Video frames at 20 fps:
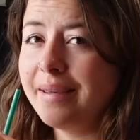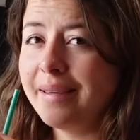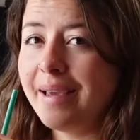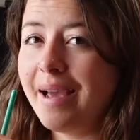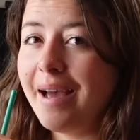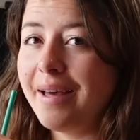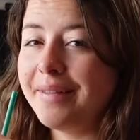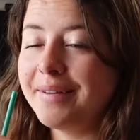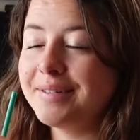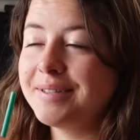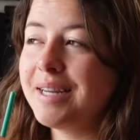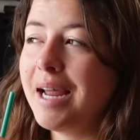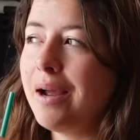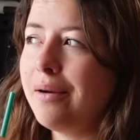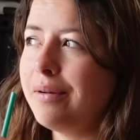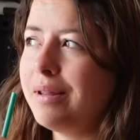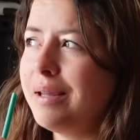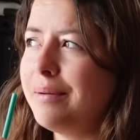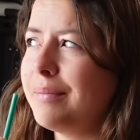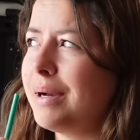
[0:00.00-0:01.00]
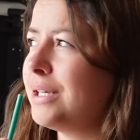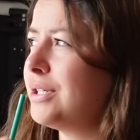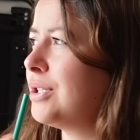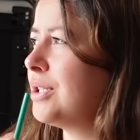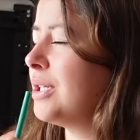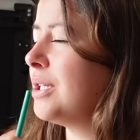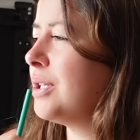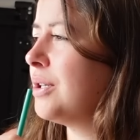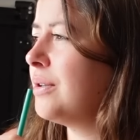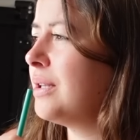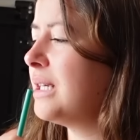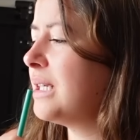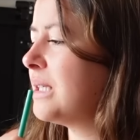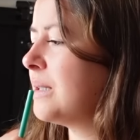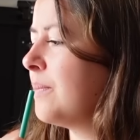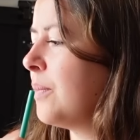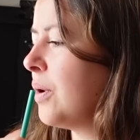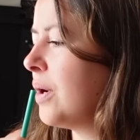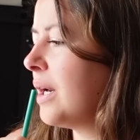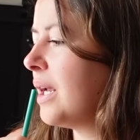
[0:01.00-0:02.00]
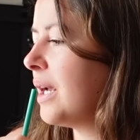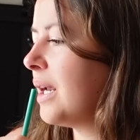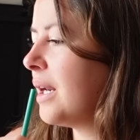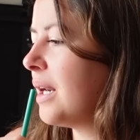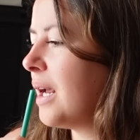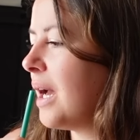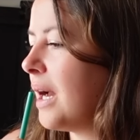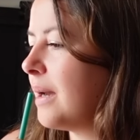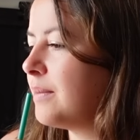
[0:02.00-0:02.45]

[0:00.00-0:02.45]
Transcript: yeah, there's not really much to do this morning.